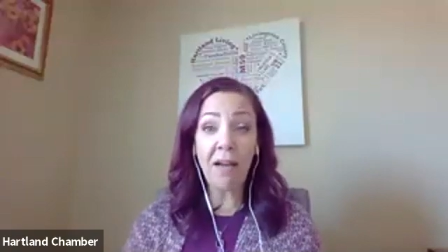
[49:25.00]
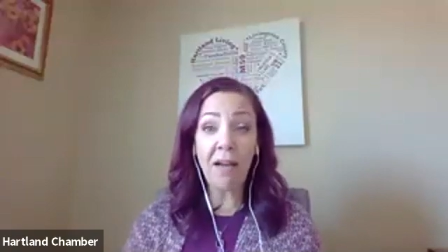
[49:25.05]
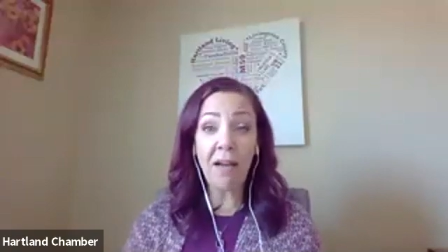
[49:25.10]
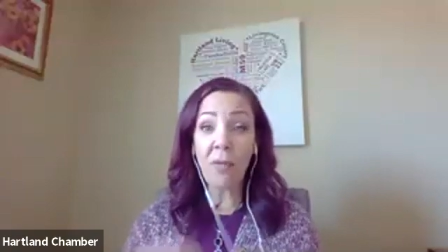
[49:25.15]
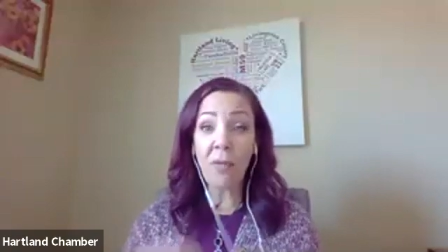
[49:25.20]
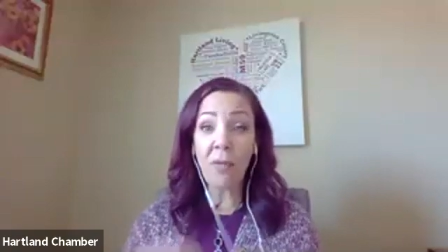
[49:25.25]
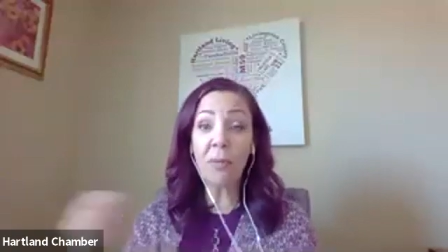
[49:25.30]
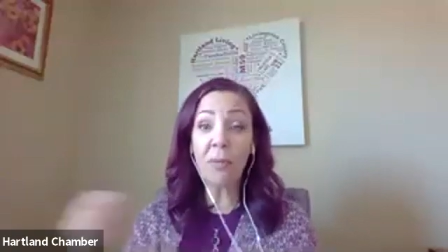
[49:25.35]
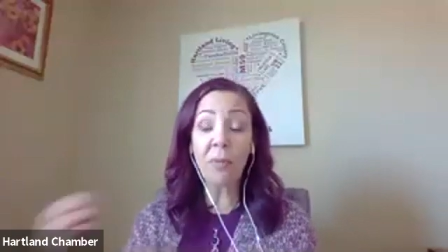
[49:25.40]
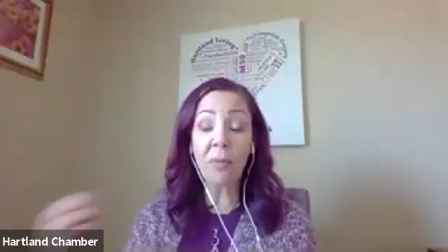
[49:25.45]

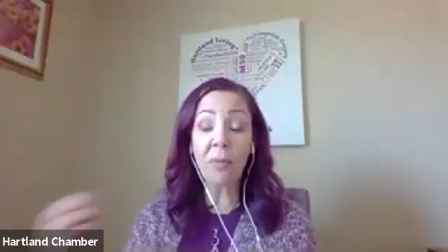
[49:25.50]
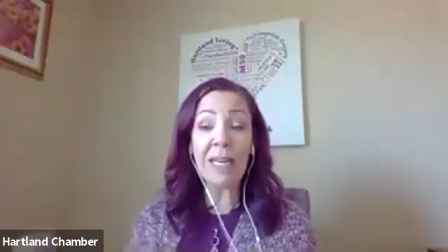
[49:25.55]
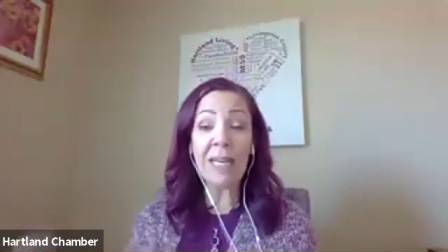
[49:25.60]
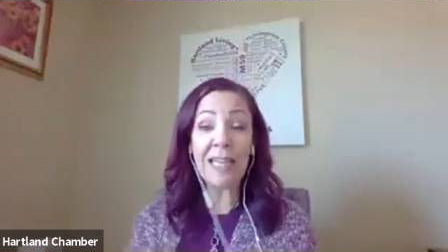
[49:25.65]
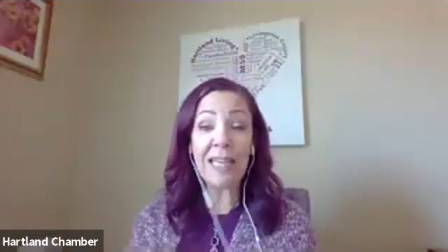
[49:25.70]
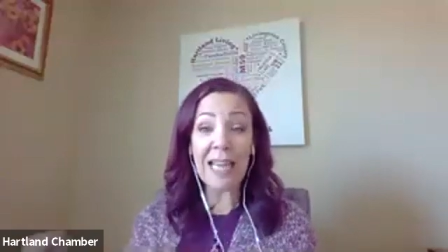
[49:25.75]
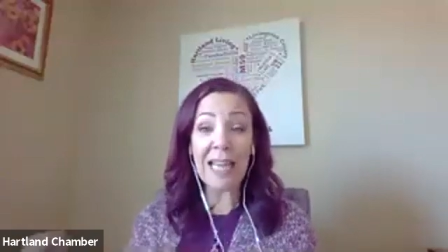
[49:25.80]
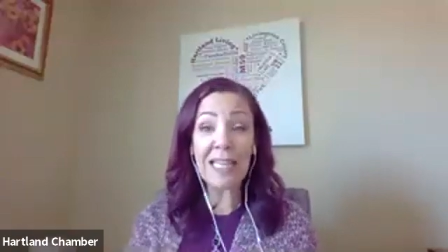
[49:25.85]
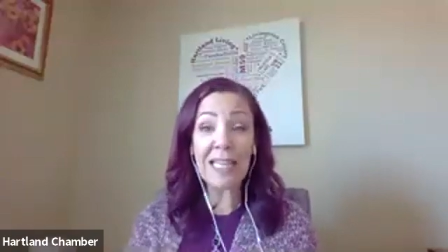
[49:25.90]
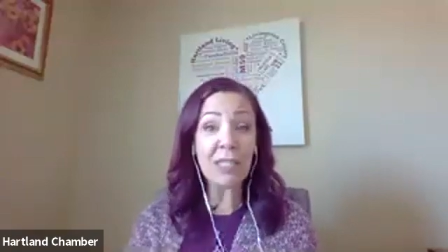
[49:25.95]
3
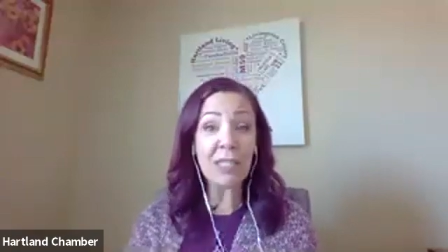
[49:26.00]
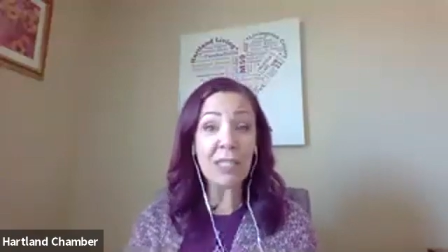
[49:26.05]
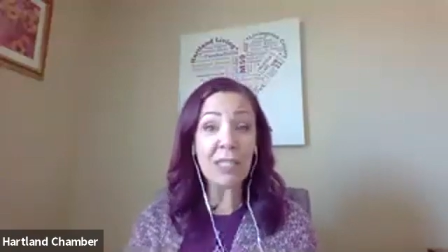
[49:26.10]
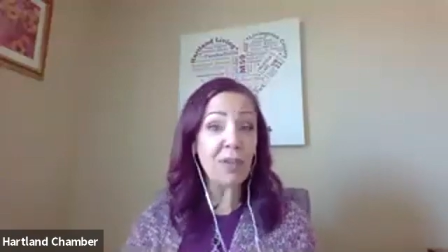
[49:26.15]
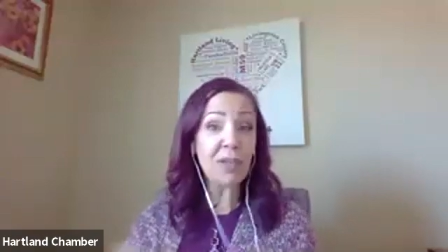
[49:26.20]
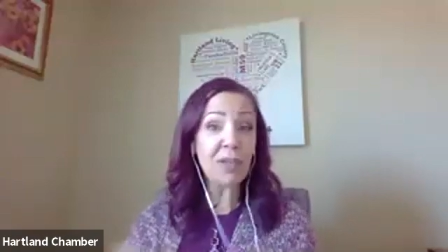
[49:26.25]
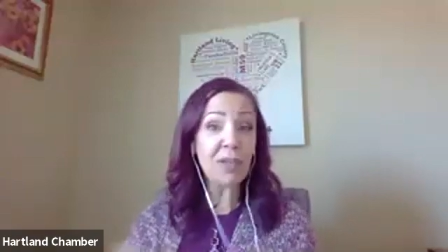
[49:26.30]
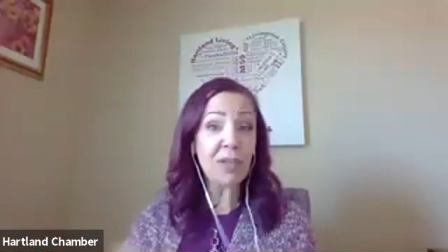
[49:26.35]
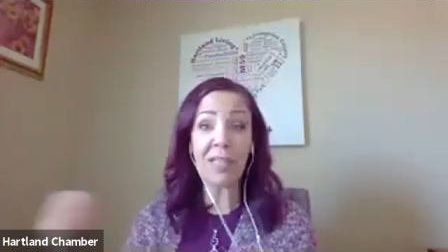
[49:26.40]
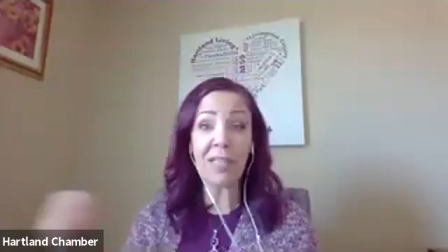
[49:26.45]
days
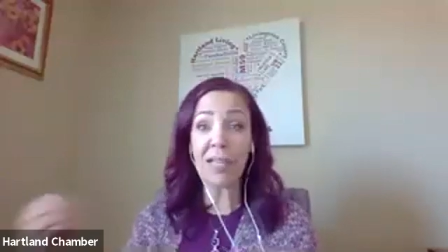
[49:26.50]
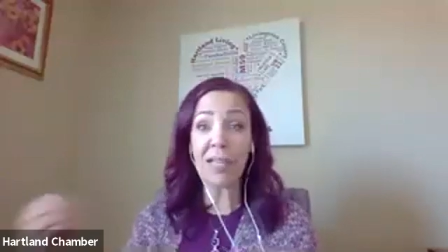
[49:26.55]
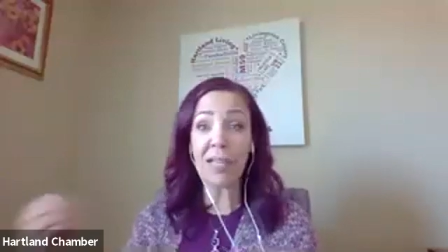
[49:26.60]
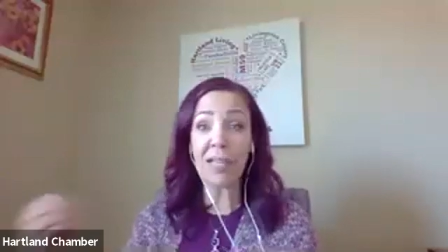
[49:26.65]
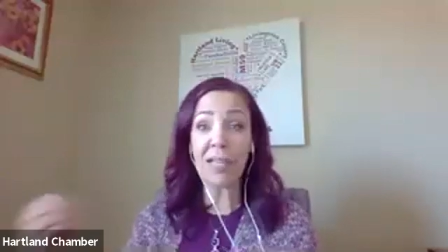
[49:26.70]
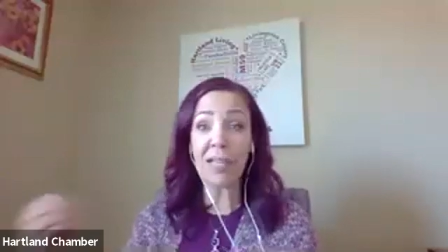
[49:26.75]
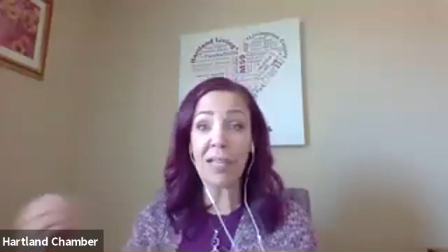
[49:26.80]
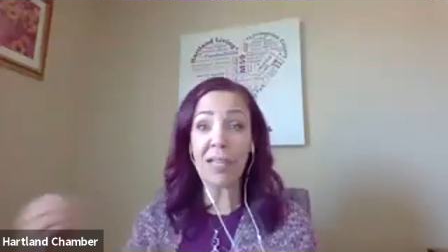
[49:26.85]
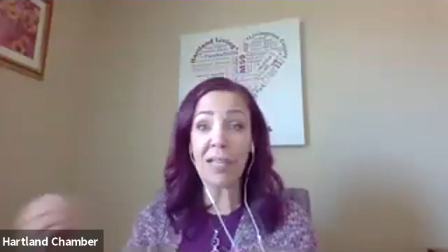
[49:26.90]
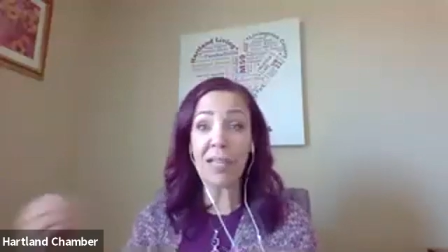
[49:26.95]
feels like
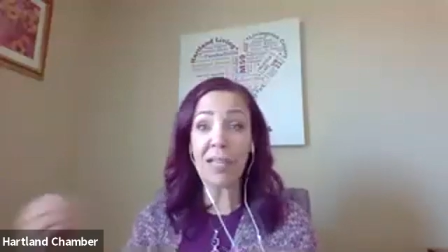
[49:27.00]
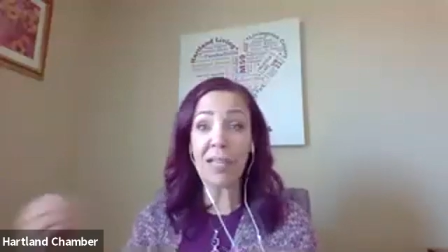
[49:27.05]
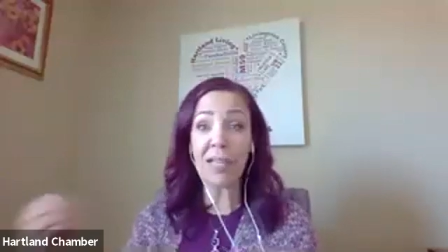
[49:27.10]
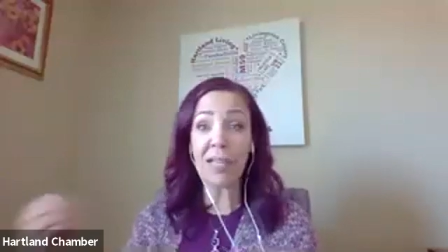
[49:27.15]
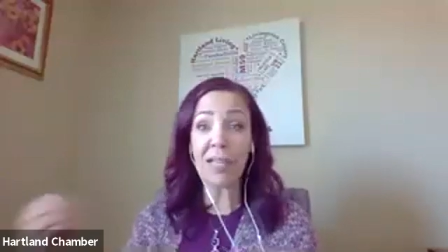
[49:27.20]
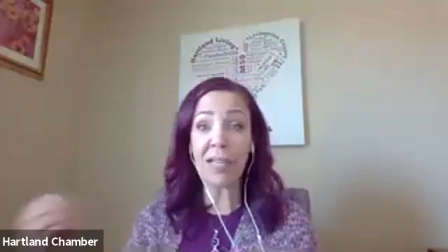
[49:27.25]
2 weeks